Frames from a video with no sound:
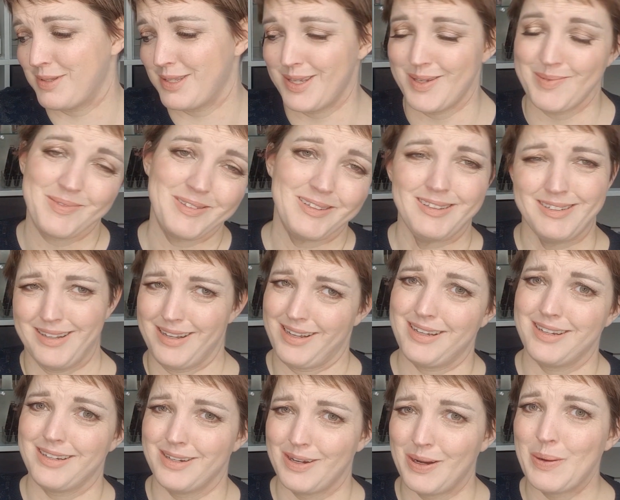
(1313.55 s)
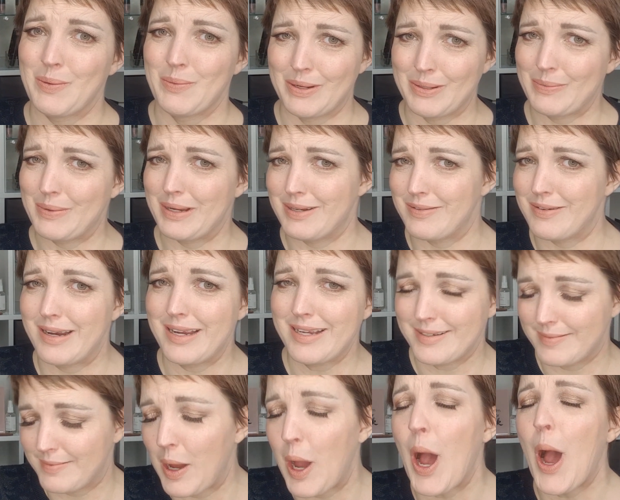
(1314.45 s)
So win-win,
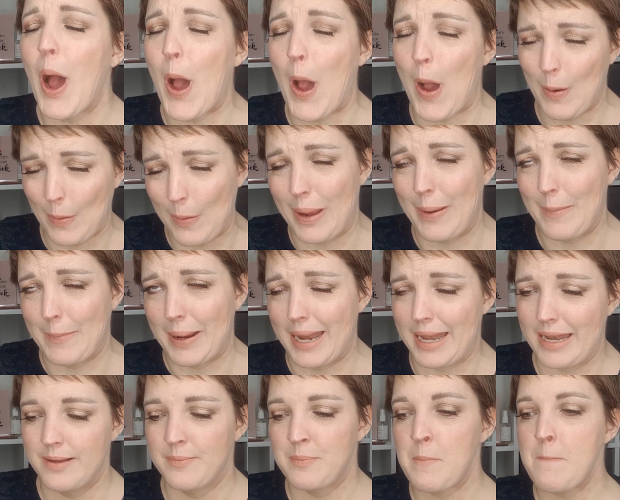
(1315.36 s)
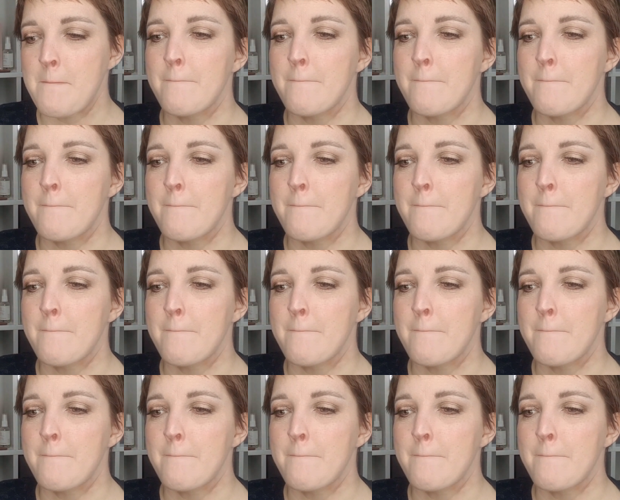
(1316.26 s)
right? Win-win.